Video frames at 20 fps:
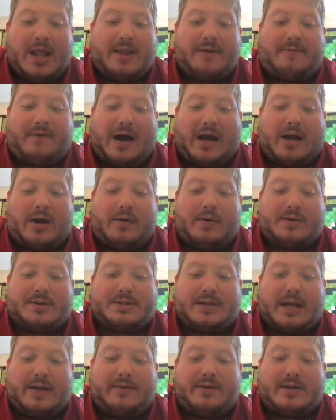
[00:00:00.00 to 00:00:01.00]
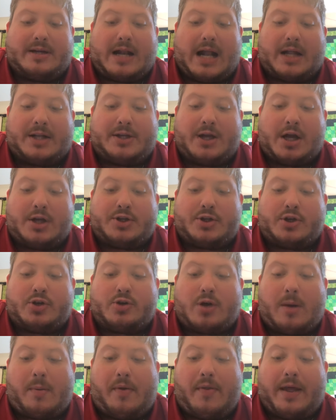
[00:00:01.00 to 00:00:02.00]
The fire, O Savior, did not touch or
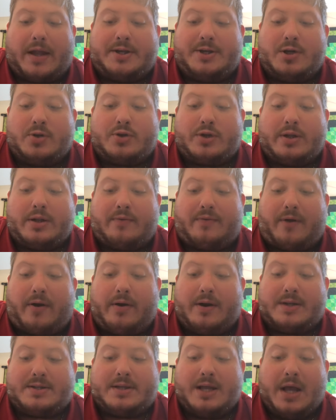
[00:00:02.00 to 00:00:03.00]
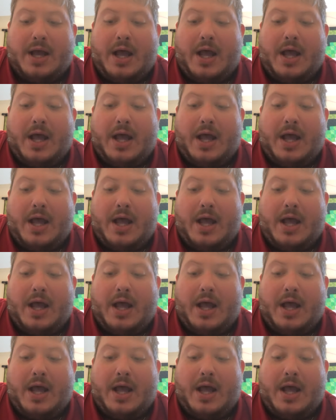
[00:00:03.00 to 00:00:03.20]
trouble thy children in the furnace.